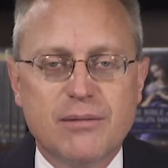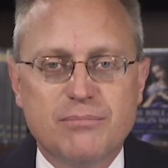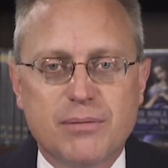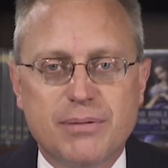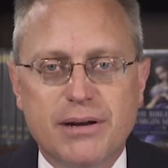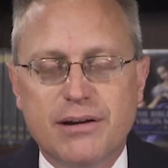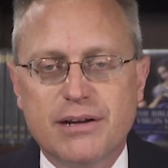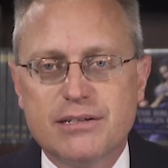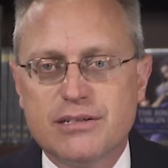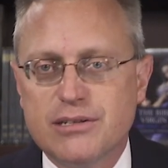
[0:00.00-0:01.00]

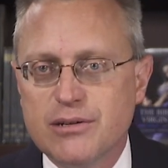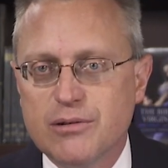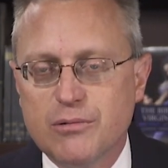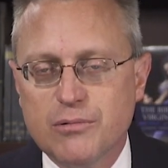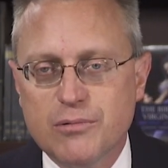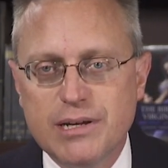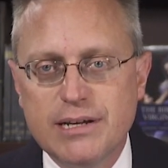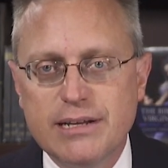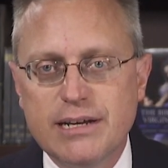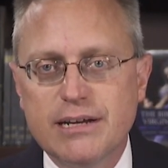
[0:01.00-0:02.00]
preparing to
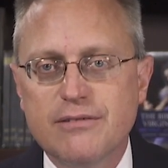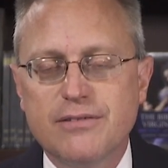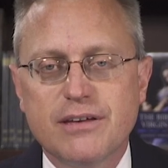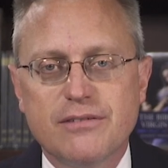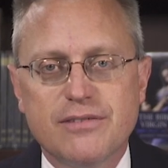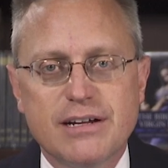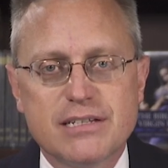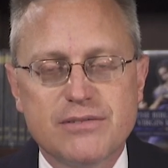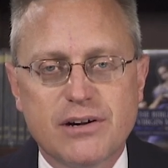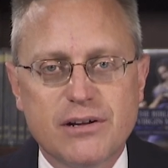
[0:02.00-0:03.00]
relive the
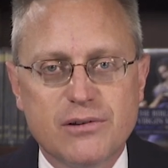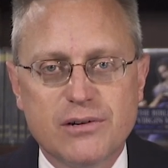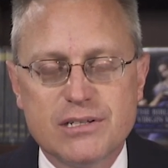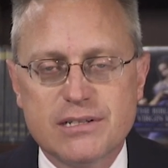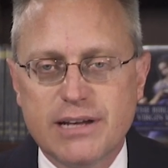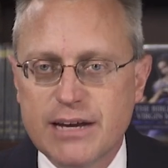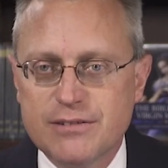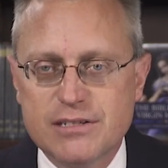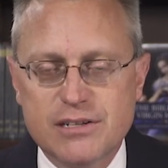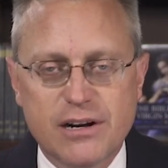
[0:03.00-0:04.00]
events of our Lord's life
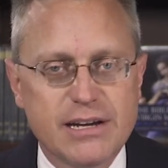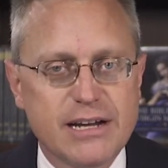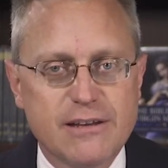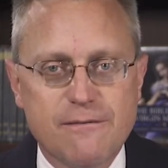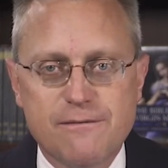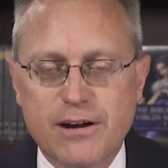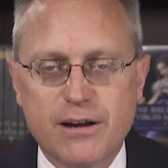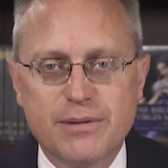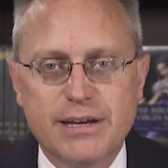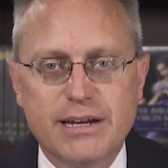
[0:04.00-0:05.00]
starting at the
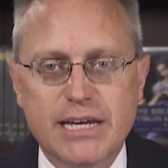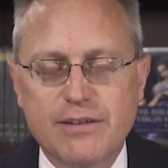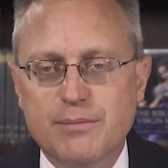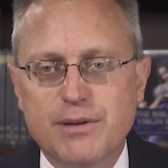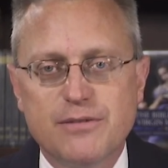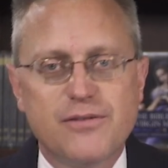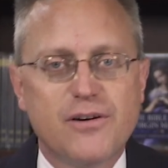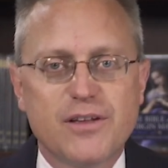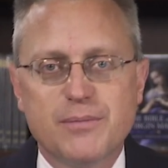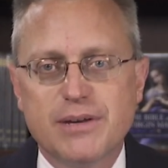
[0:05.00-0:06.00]
very beginning, even
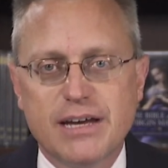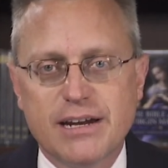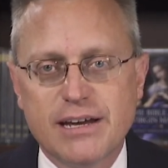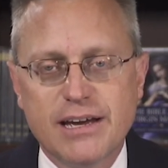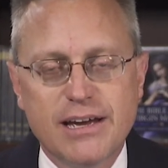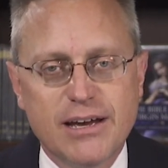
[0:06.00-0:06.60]
before the beginning,